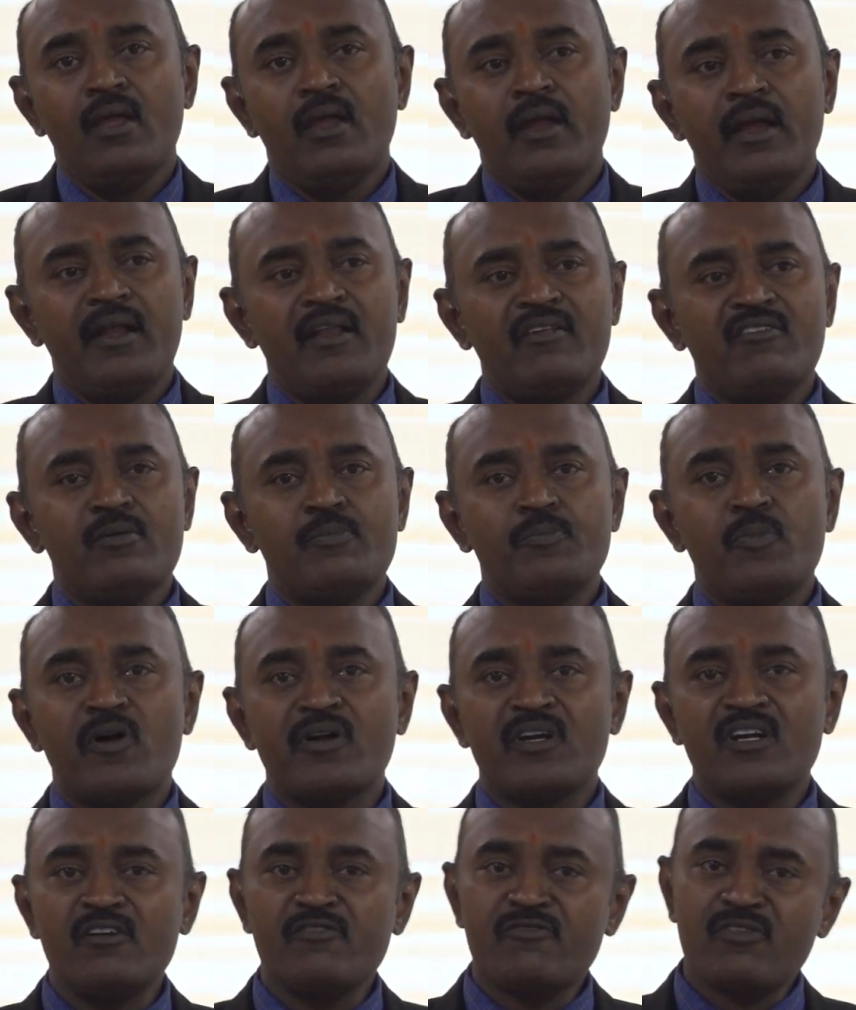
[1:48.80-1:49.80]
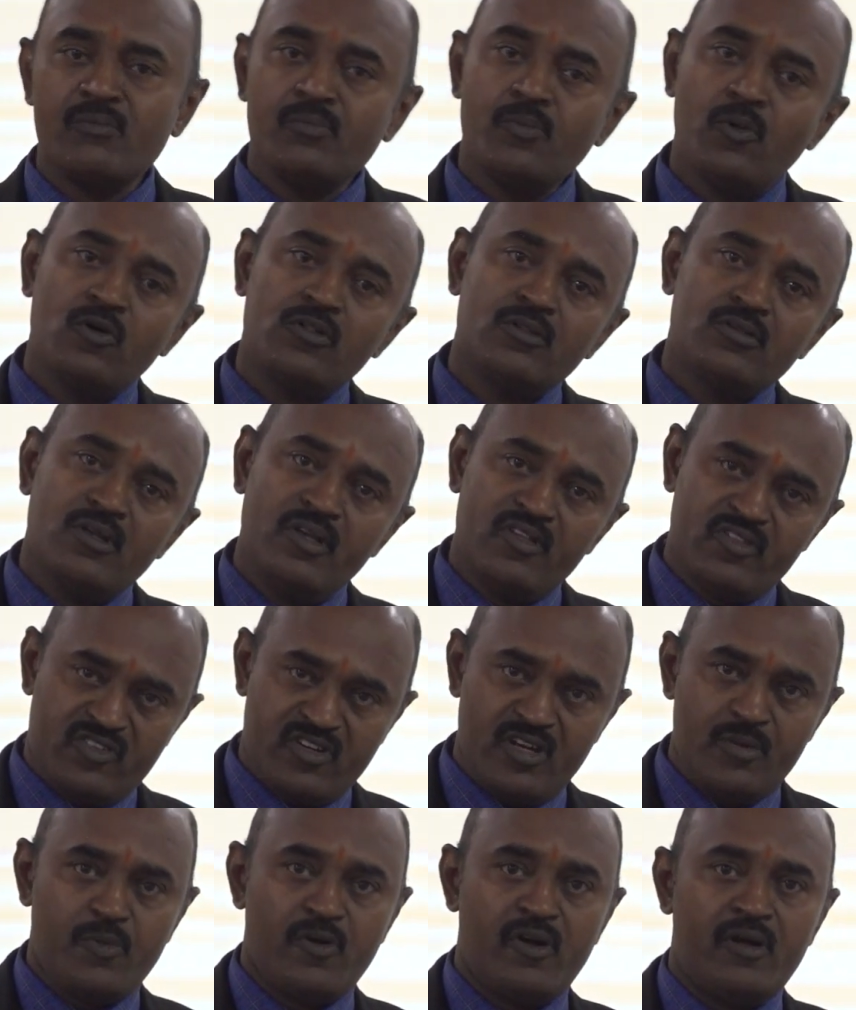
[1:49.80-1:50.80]
it is important from both
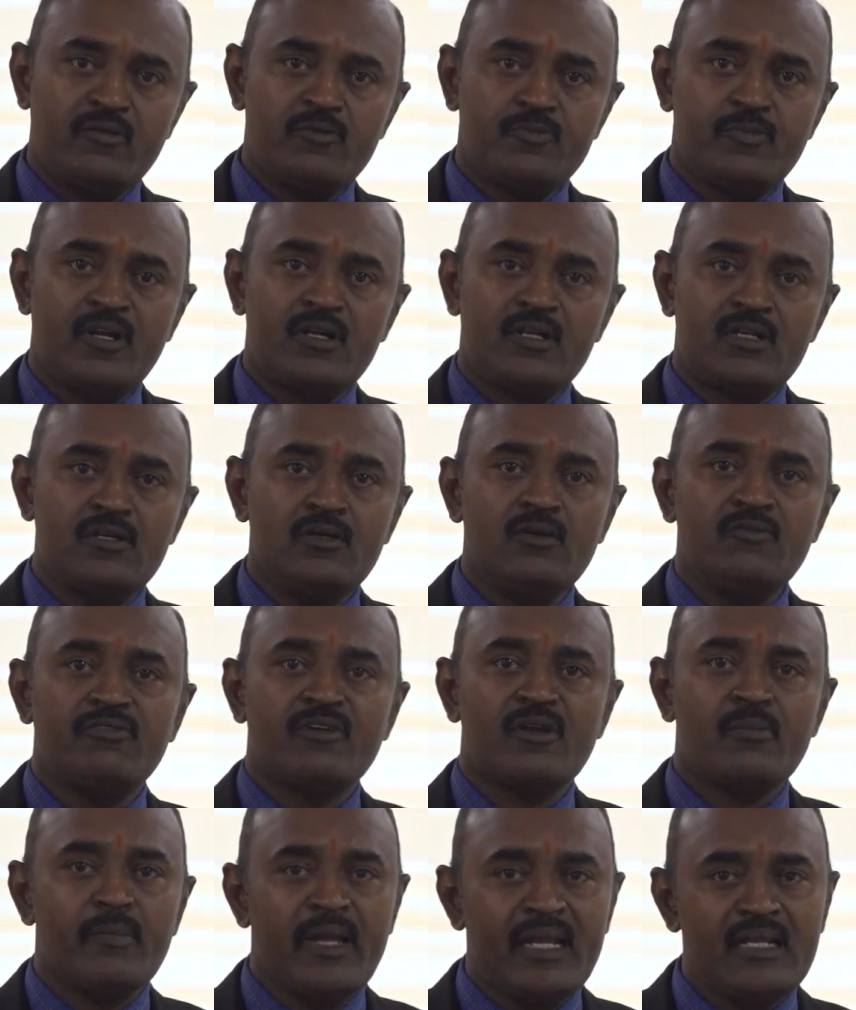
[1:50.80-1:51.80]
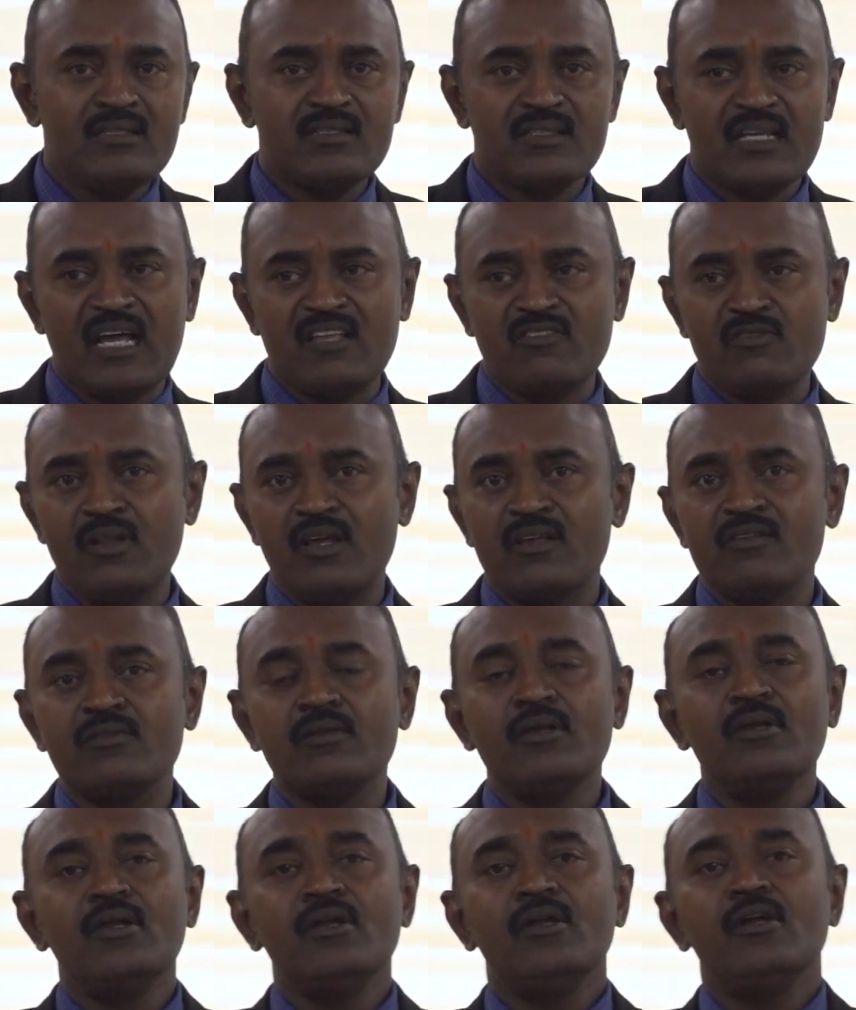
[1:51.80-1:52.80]
history perspective for mains as well as
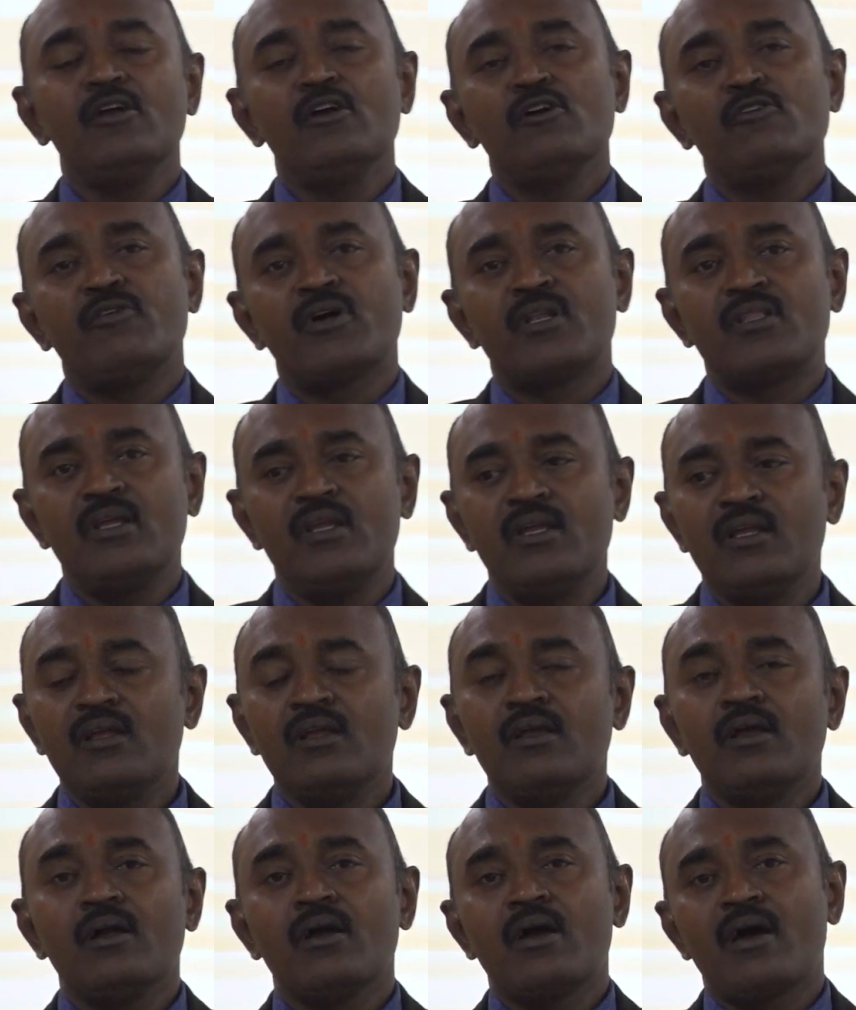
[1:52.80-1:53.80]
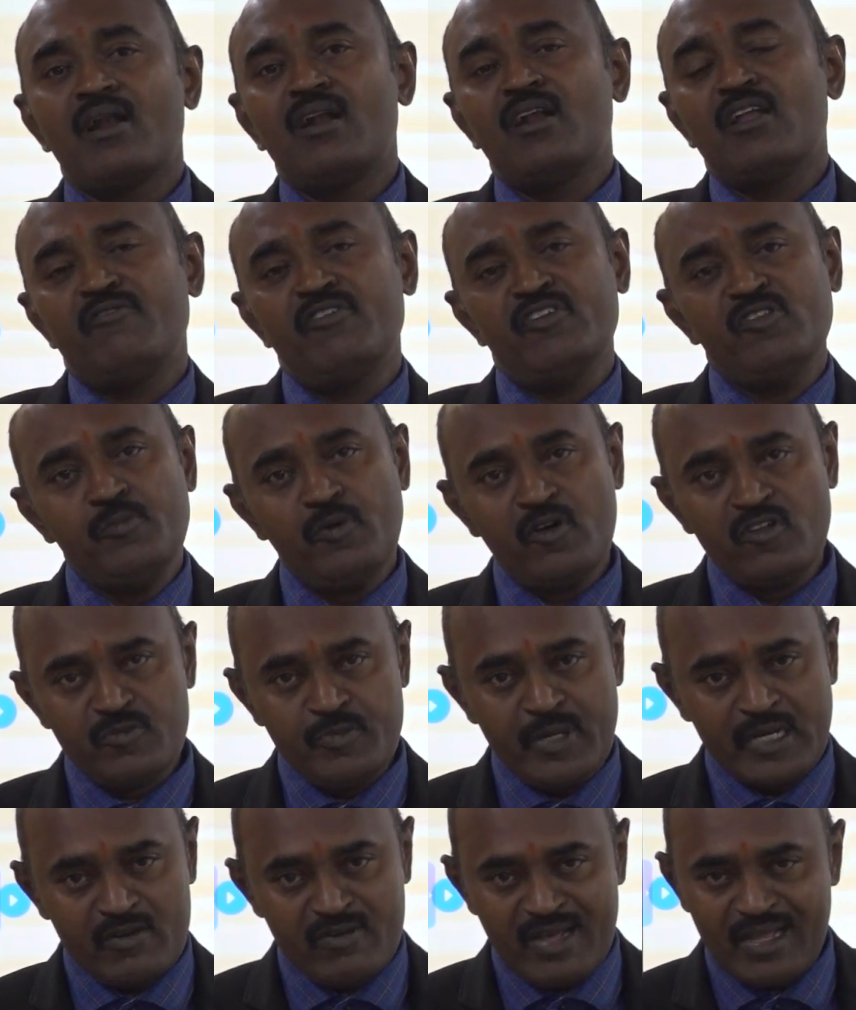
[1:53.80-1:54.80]
for the current affairs
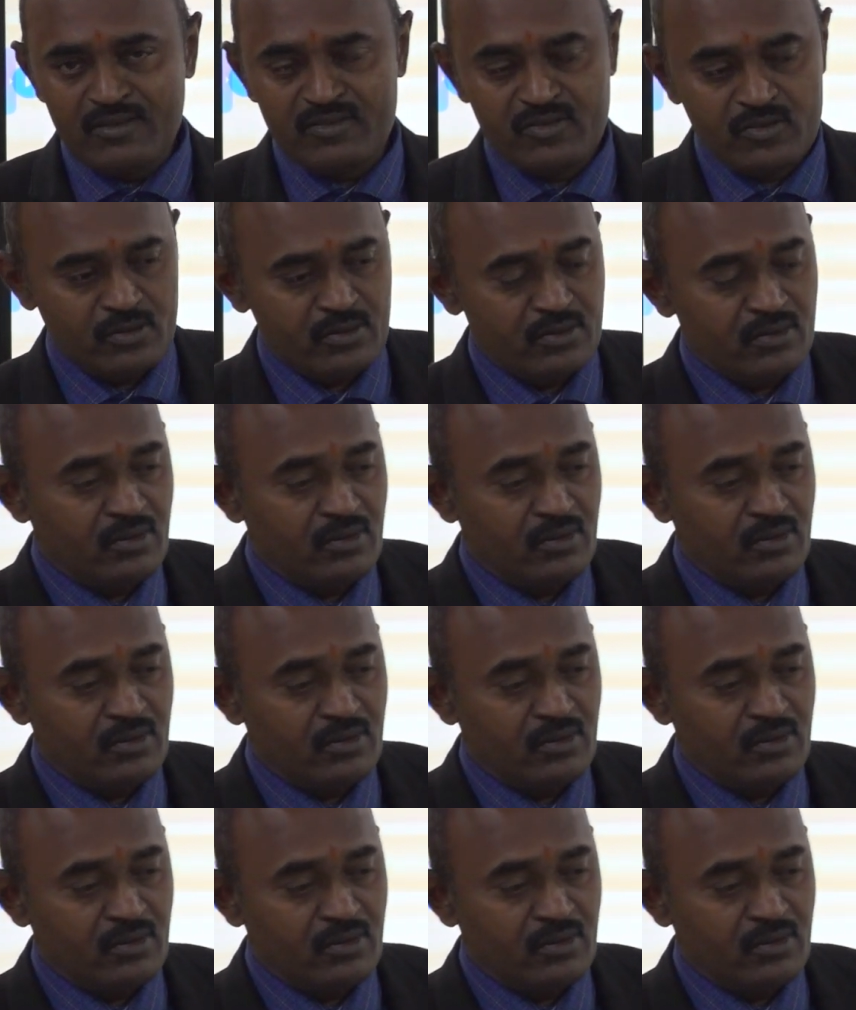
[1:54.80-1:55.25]
perspective also.